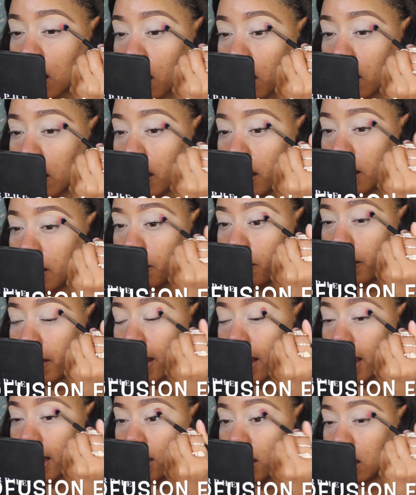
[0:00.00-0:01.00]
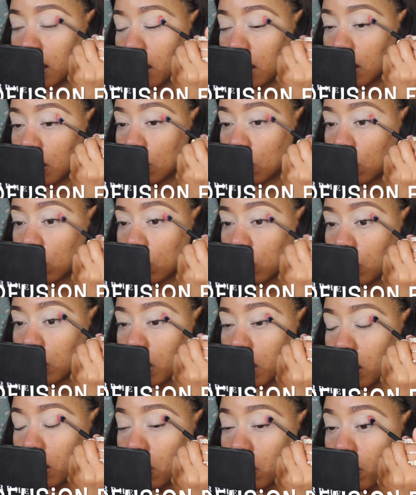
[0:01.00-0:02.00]
kind of patting it
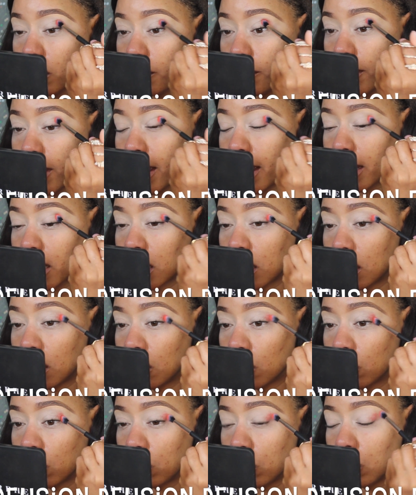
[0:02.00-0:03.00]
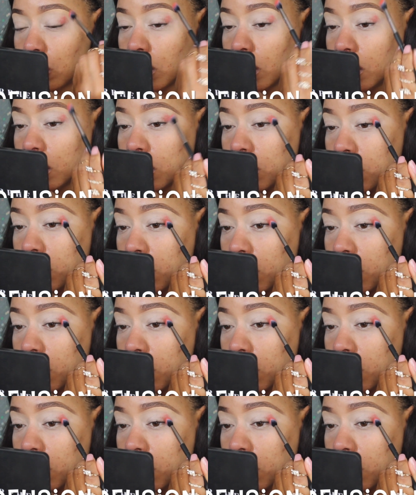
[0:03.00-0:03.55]
on or packing it on